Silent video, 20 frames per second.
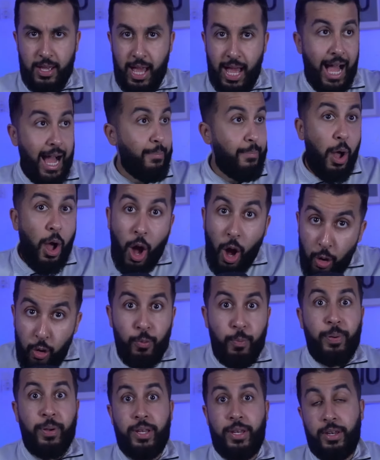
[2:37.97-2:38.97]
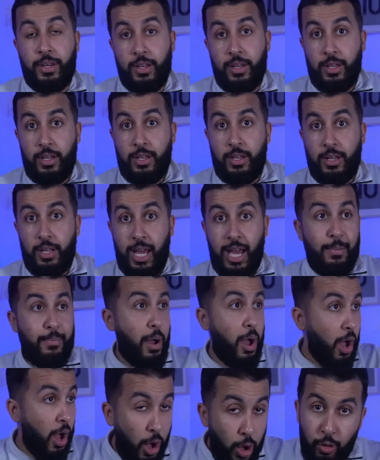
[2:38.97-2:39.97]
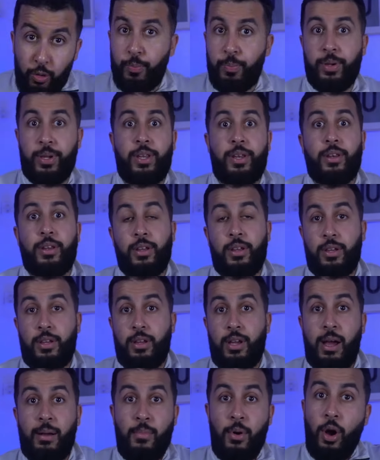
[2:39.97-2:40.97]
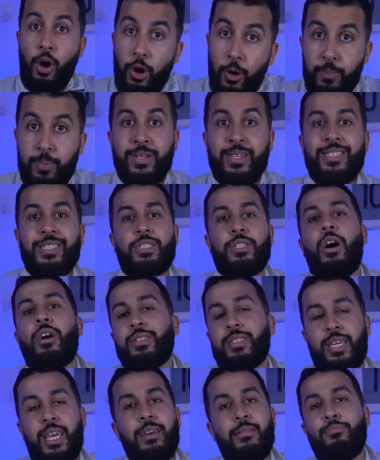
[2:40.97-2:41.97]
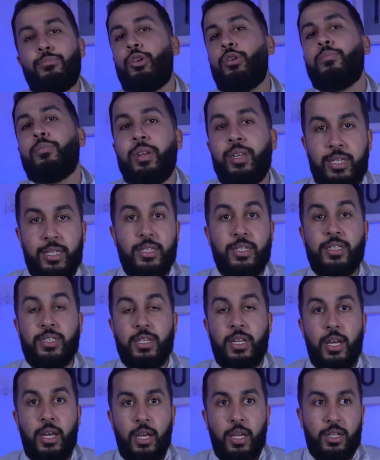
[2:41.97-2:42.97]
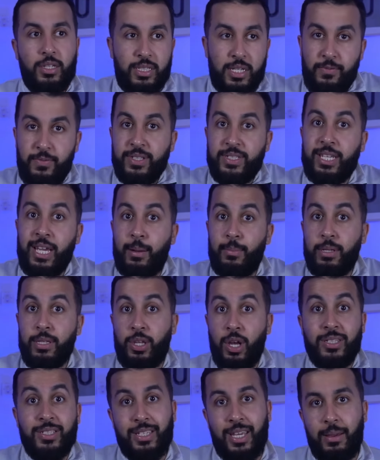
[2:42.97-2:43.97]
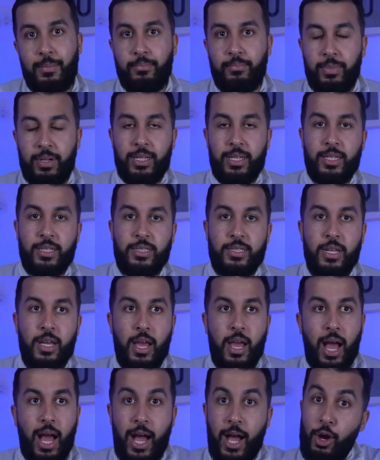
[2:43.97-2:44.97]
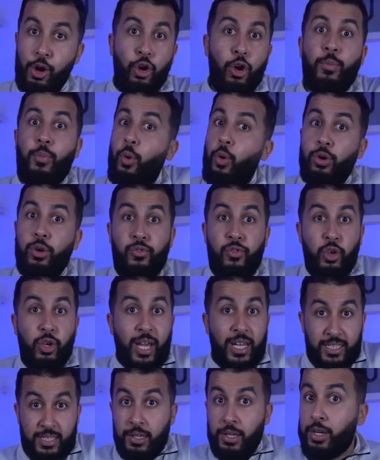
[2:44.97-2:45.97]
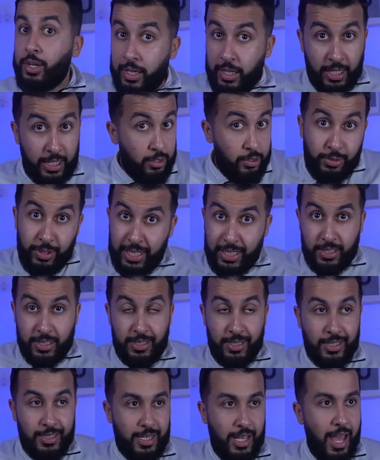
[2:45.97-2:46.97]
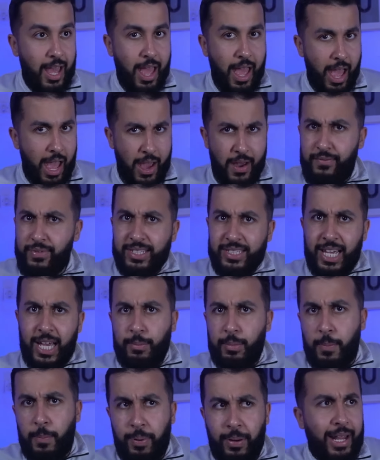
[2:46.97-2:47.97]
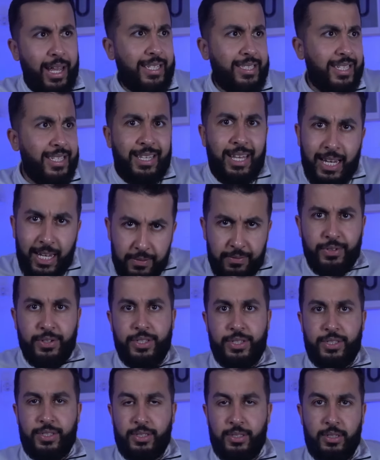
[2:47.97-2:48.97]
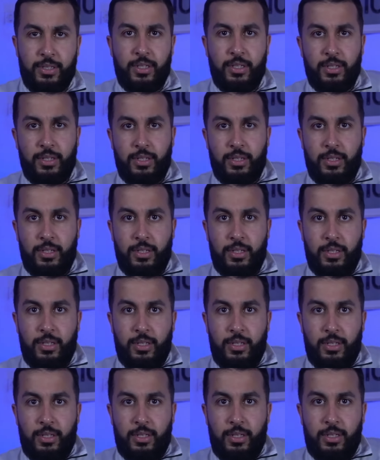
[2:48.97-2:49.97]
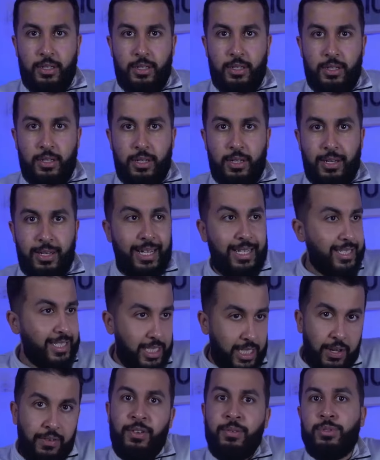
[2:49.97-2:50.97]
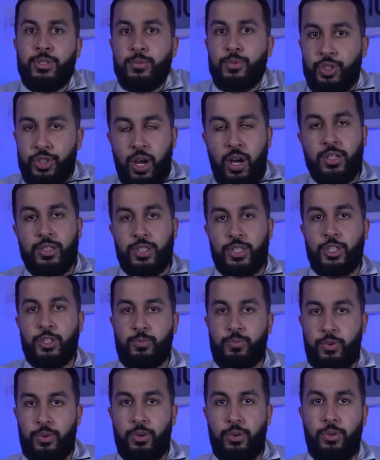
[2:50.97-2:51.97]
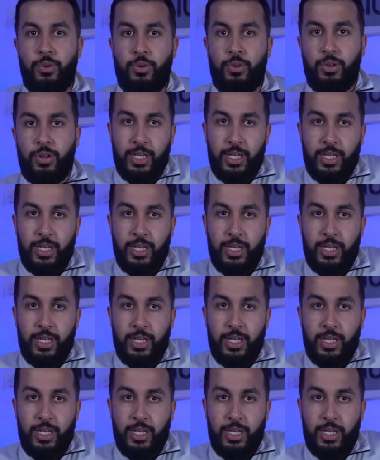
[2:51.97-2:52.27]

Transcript: I'm hoping he starts getting more minutes. Because every time he does get minutes, I hope all of you guys can agree to this. Every time he plays, he delivers. Let's give him some chances, bro.